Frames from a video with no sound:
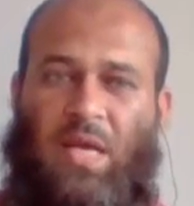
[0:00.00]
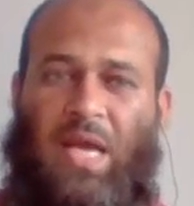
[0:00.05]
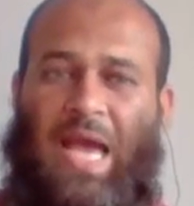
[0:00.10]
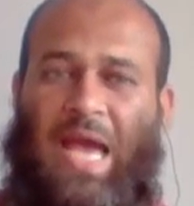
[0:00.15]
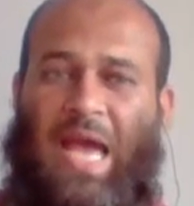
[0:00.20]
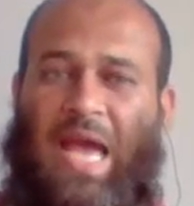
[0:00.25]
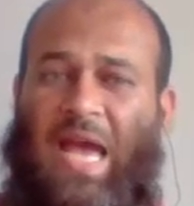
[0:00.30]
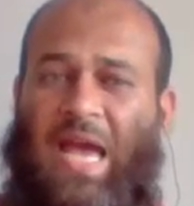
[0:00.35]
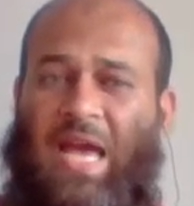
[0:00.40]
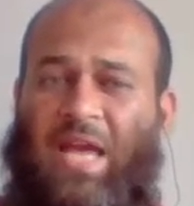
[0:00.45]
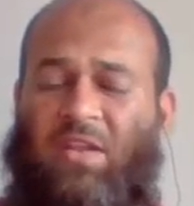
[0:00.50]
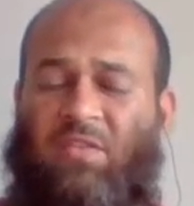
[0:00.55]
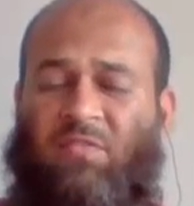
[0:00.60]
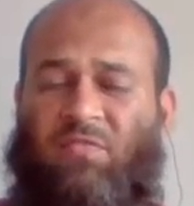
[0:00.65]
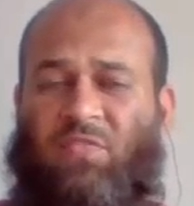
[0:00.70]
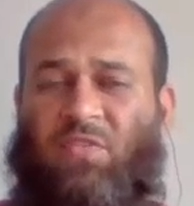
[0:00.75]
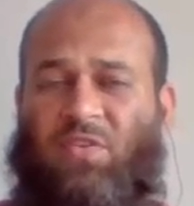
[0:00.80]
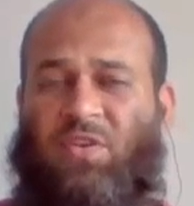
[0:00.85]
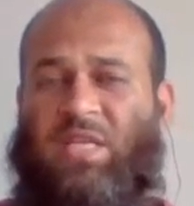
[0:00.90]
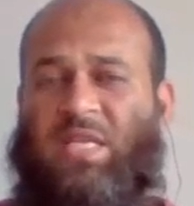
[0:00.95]
and
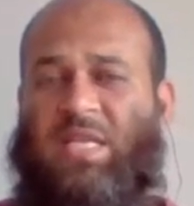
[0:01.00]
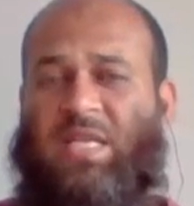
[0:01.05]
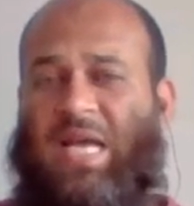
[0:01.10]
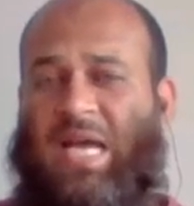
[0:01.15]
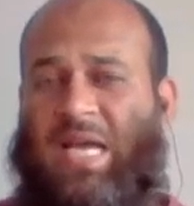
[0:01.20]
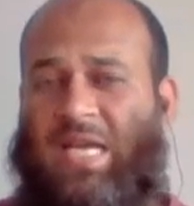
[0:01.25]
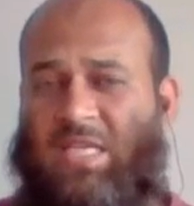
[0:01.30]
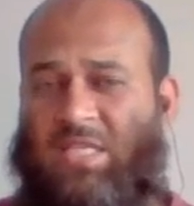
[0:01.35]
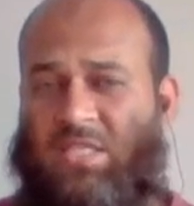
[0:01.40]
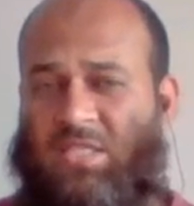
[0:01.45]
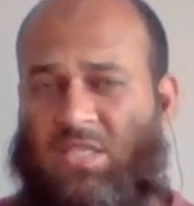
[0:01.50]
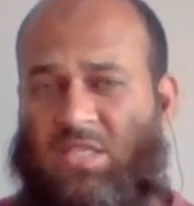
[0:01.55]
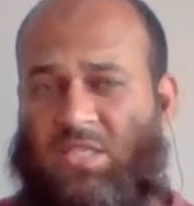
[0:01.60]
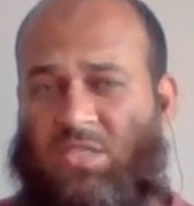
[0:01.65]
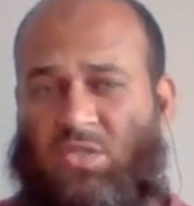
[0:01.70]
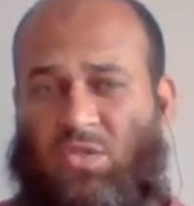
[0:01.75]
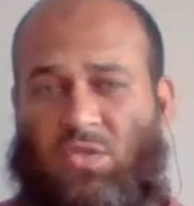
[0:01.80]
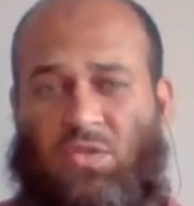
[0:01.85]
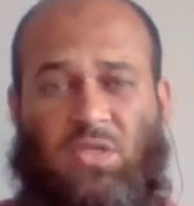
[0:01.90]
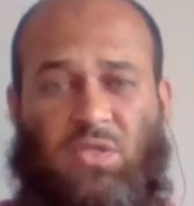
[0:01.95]
fertilizers
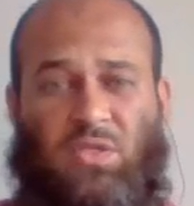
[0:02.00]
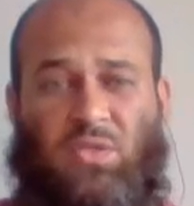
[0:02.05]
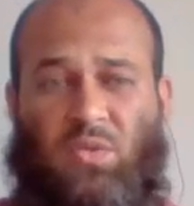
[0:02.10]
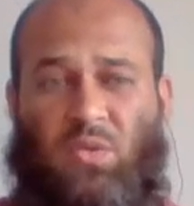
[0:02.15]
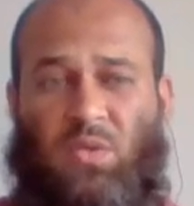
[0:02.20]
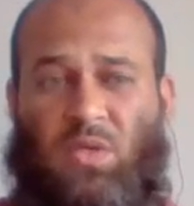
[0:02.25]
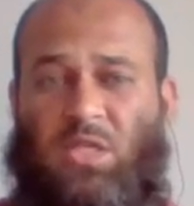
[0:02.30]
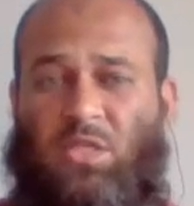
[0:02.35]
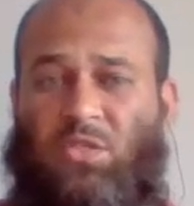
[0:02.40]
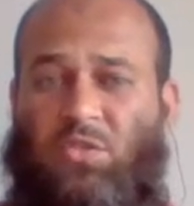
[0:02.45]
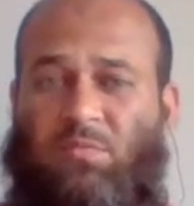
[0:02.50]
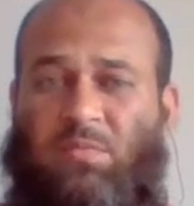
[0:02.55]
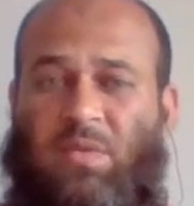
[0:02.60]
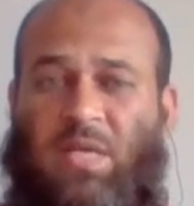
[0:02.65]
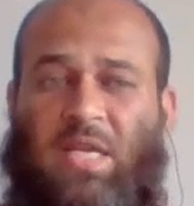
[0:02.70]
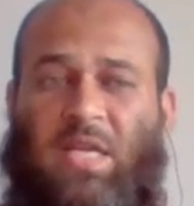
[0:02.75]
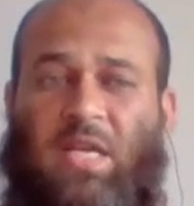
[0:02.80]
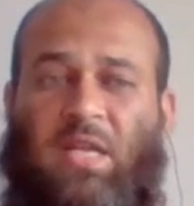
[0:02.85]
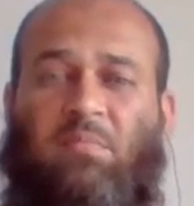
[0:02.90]
to the soil to make it